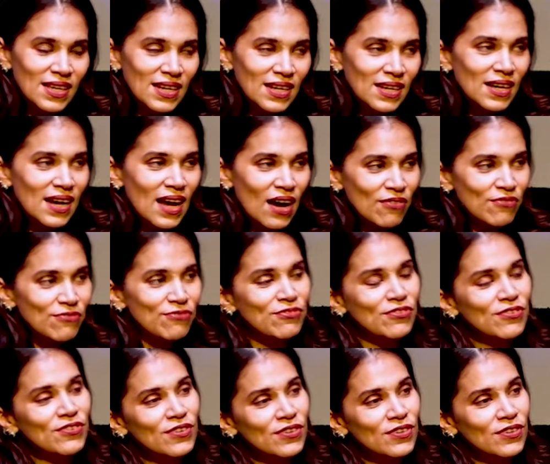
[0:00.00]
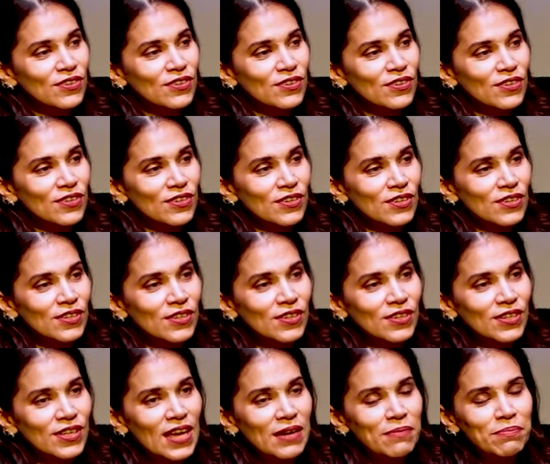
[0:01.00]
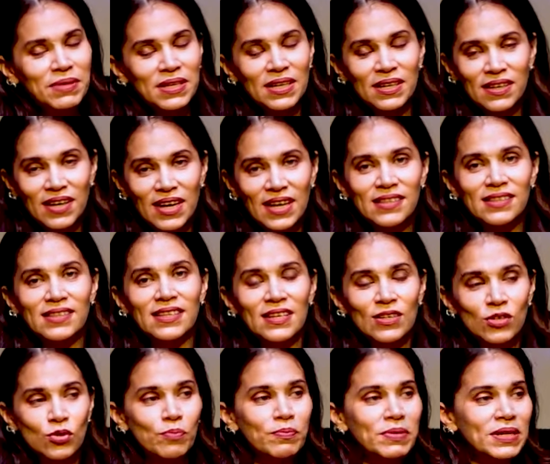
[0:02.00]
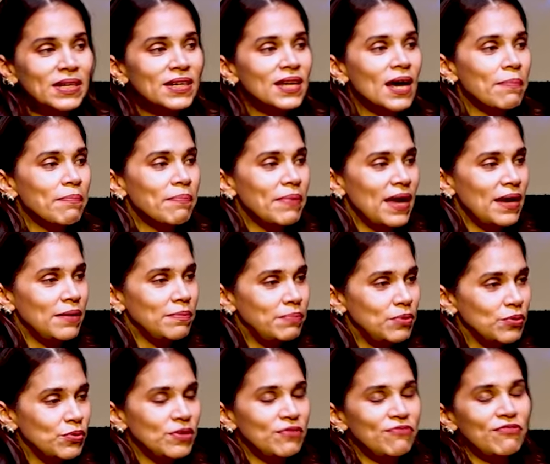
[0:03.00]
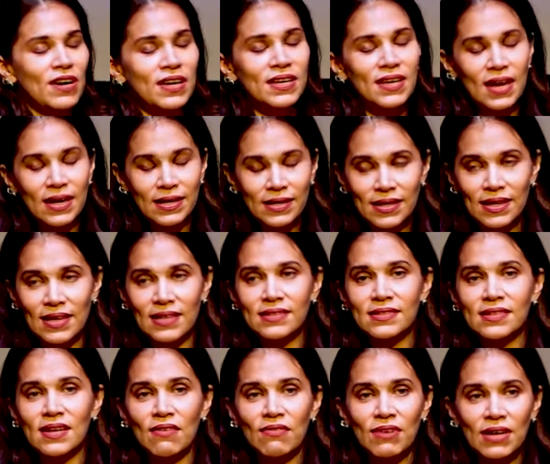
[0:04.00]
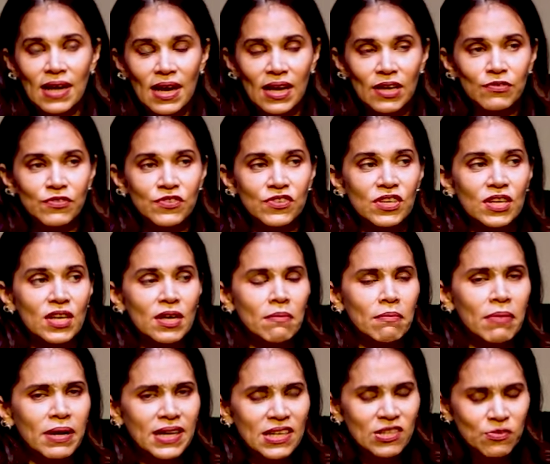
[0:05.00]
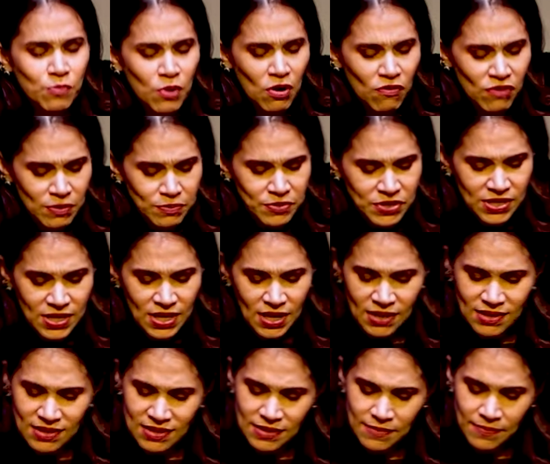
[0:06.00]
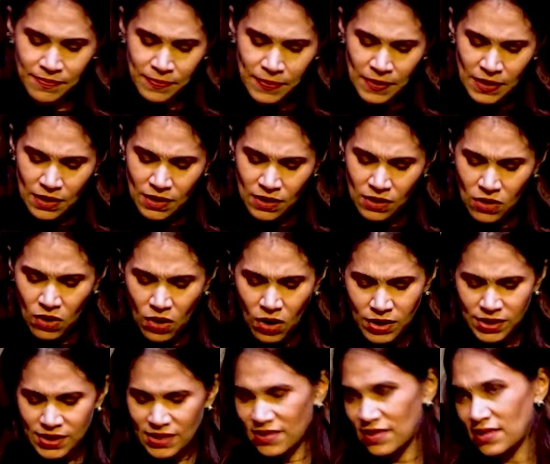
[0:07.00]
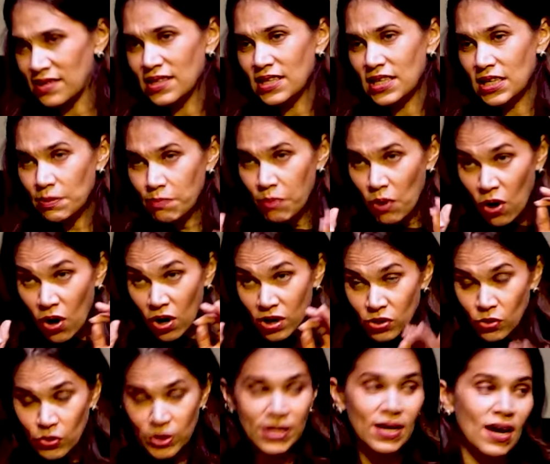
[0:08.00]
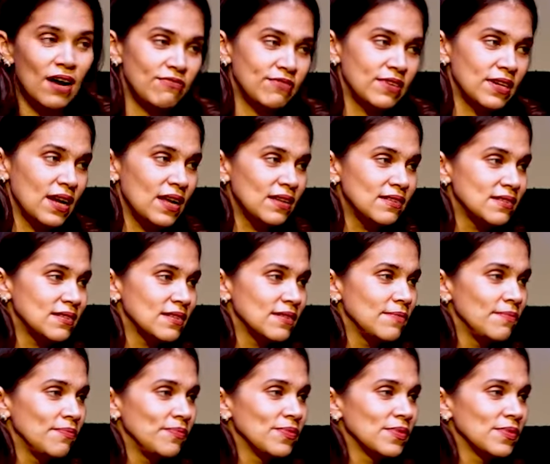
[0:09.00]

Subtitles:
in love can be a great thing to build up and purify and cleanse our lives. But as Proverbs says, God doesn't keep on going after us.